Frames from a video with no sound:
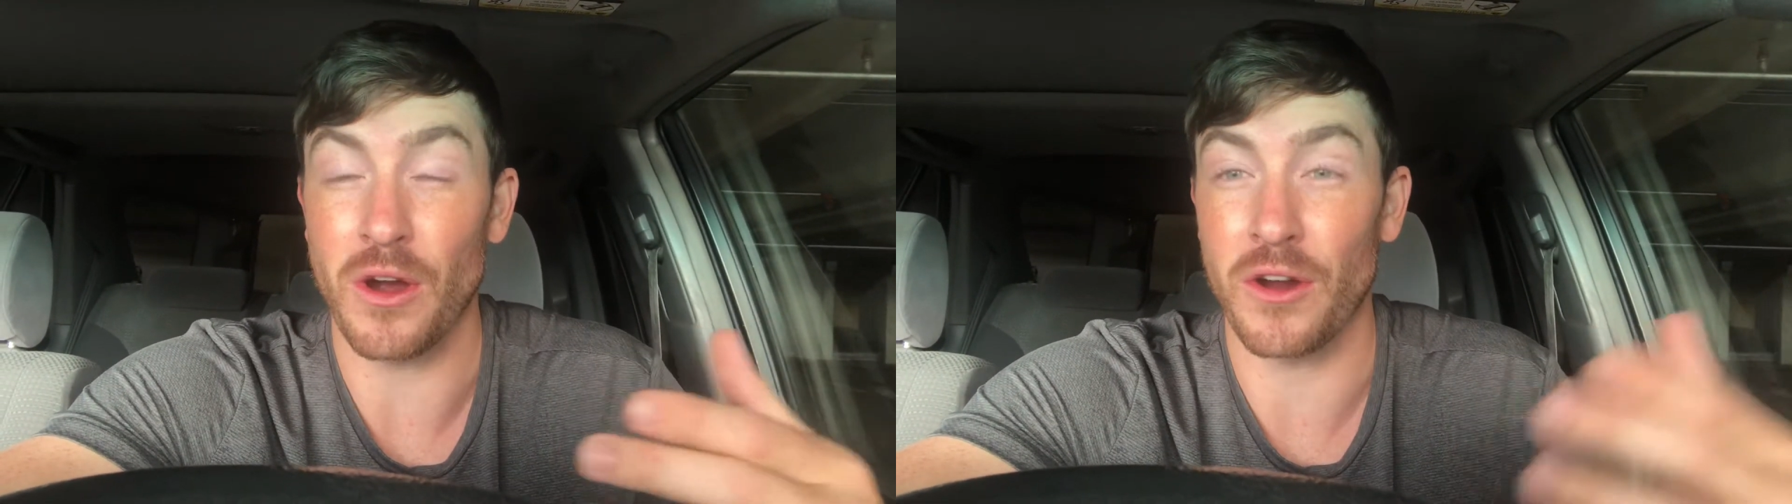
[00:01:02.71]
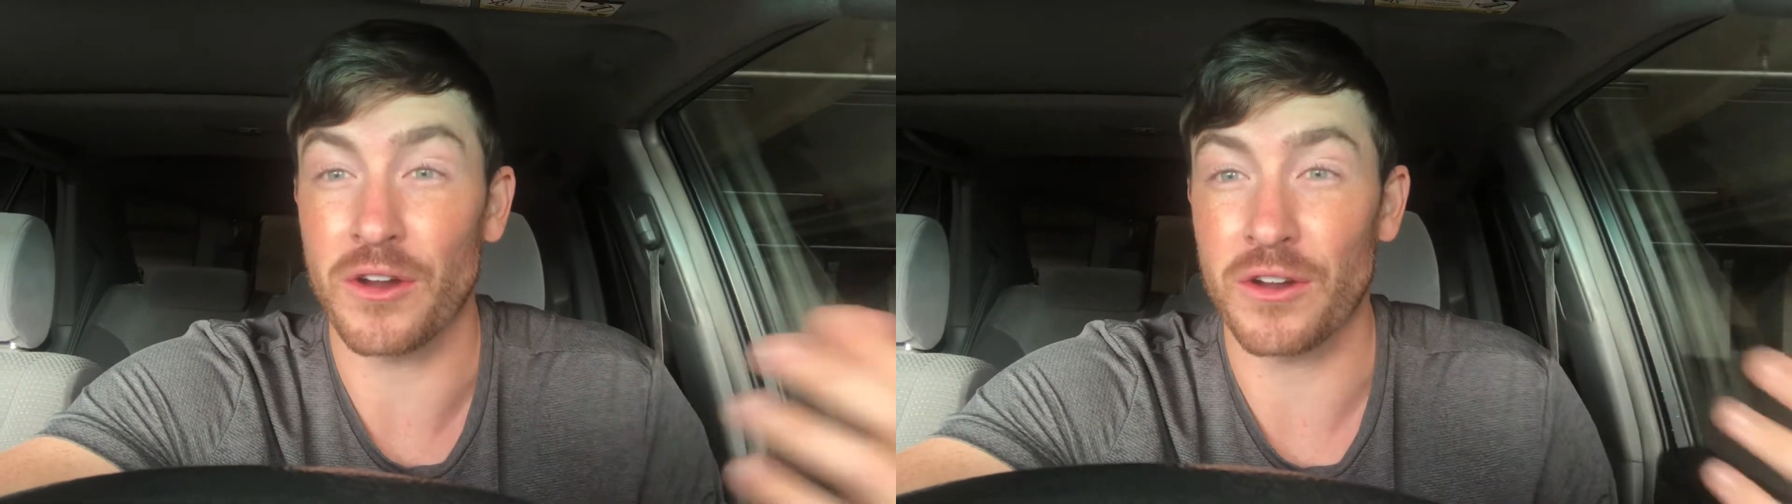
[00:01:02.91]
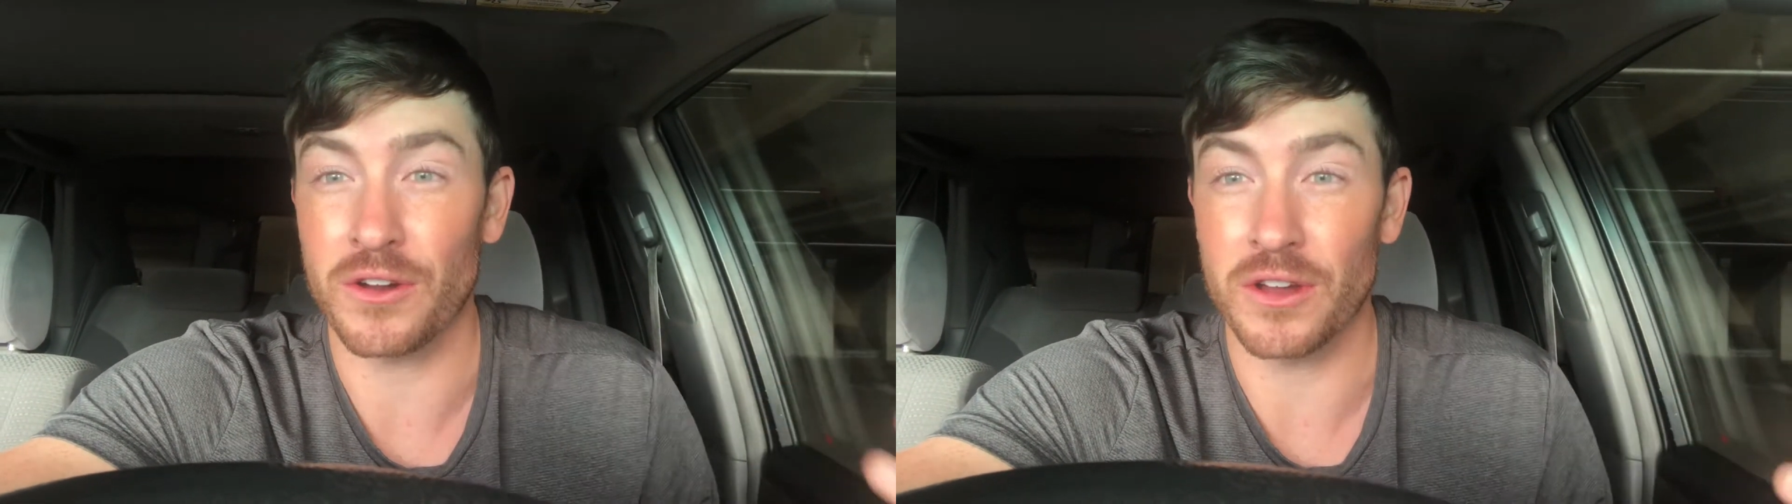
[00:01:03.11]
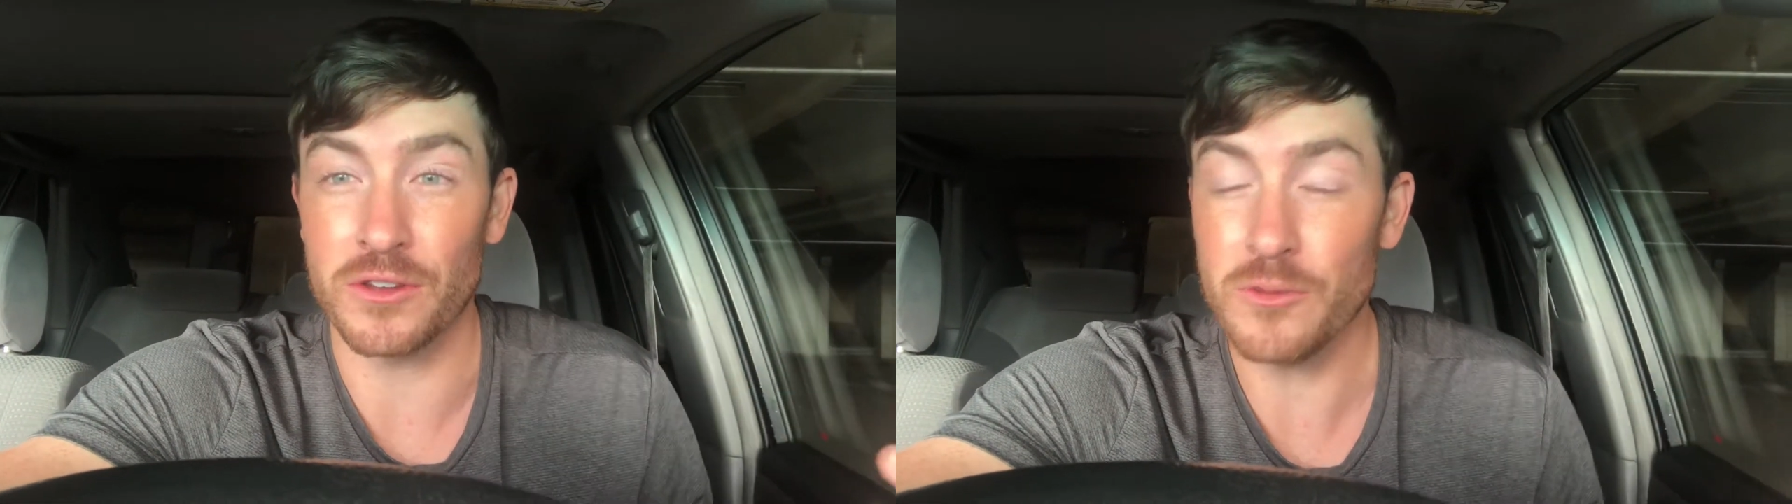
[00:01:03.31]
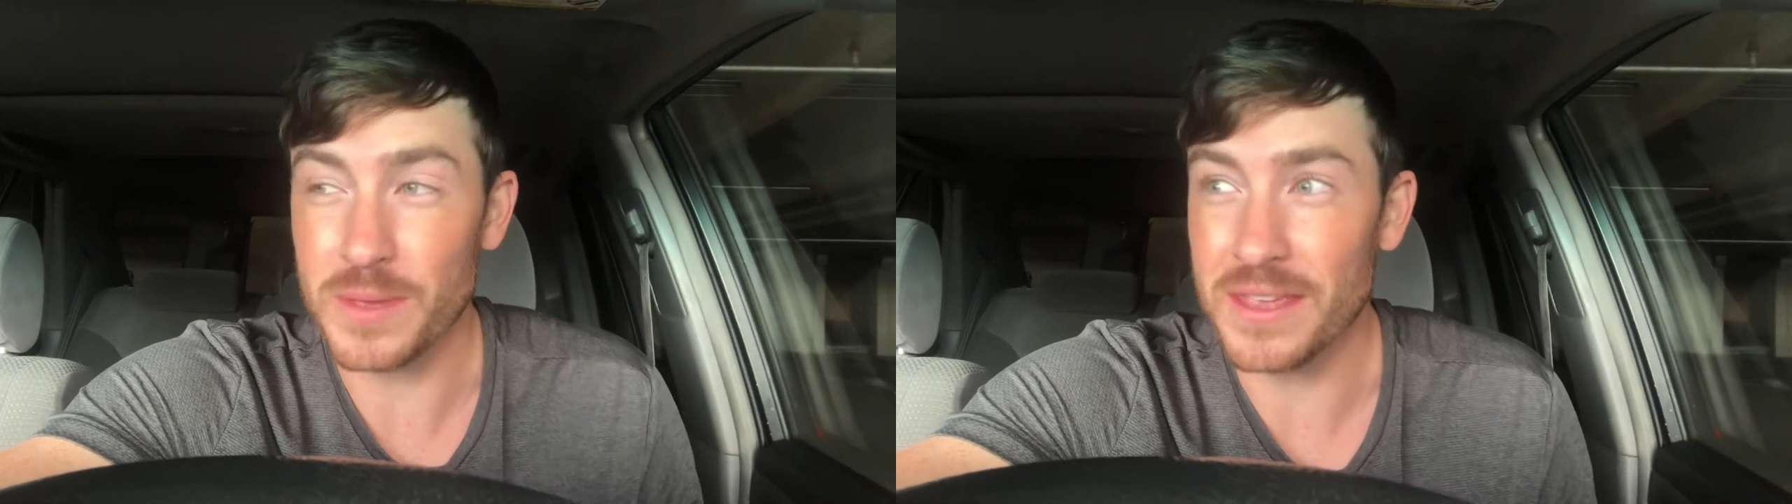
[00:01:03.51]
are a
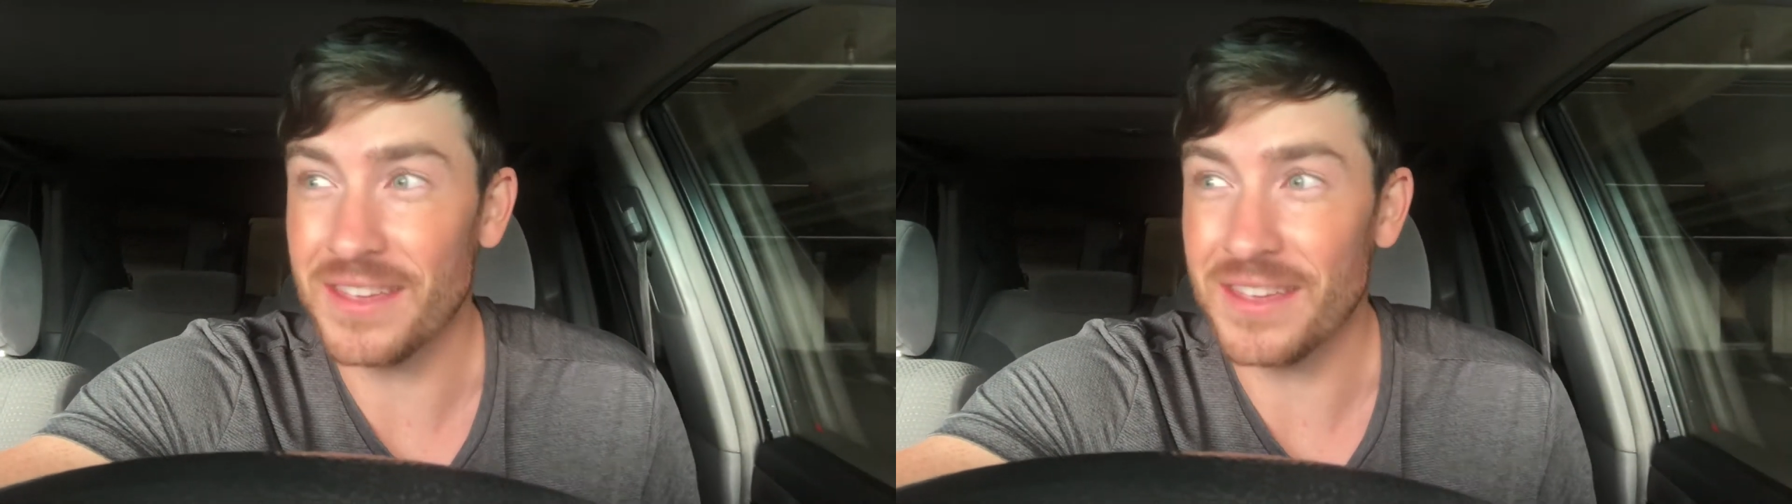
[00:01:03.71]
newbie,